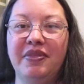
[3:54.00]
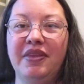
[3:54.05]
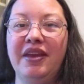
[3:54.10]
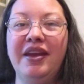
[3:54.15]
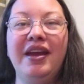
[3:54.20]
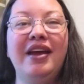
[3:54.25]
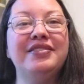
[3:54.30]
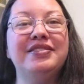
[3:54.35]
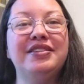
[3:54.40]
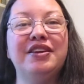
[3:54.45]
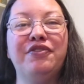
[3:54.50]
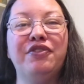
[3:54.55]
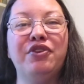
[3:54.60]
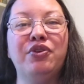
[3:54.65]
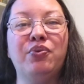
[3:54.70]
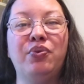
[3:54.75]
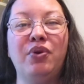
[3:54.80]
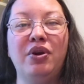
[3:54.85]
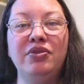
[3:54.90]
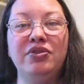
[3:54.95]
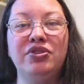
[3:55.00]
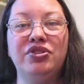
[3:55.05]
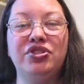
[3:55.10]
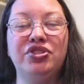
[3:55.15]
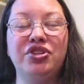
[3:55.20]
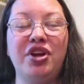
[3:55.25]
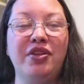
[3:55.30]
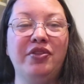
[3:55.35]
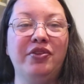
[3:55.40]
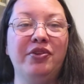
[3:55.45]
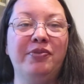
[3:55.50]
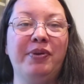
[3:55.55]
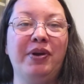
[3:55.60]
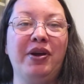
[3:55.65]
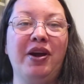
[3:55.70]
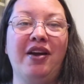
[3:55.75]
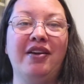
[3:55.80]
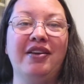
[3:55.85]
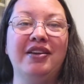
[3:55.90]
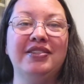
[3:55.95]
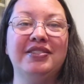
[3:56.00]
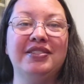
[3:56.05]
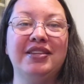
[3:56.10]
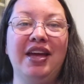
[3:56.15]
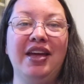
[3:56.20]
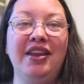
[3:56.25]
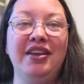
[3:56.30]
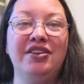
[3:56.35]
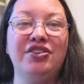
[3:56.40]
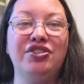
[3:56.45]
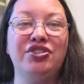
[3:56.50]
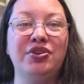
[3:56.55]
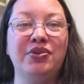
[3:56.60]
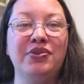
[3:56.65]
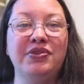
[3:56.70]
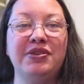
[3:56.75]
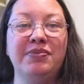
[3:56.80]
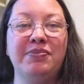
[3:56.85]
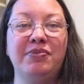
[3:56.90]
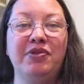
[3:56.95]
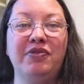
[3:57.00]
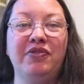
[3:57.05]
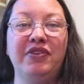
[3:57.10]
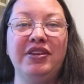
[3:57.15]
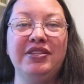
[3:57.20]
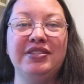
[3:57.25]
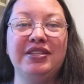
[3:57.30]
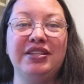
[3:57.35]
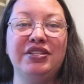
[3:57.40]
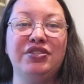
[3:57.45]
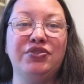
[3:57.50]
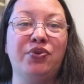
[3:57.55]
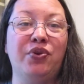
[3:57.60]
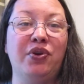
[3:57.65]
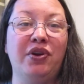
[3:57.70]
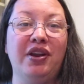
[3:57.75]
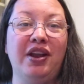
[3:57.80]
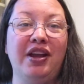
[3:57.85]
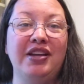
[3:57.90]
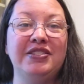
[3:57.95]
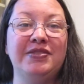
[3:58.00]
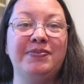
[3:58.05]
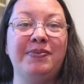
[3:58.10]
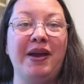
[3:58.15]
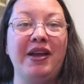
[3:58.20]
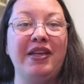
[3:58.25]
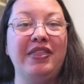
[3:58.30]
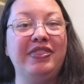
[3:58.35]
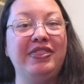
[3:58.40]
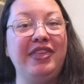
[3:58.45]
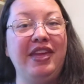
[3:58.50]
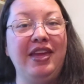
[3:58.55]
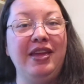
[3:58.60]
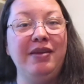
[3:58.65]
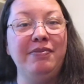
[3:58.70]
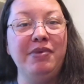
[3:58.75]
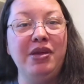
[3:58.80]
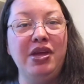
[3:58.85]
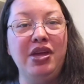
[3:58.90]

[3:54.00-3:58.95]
It has different quotes Jean-Luc Picard has said in shows and movies, and it's organized by theme.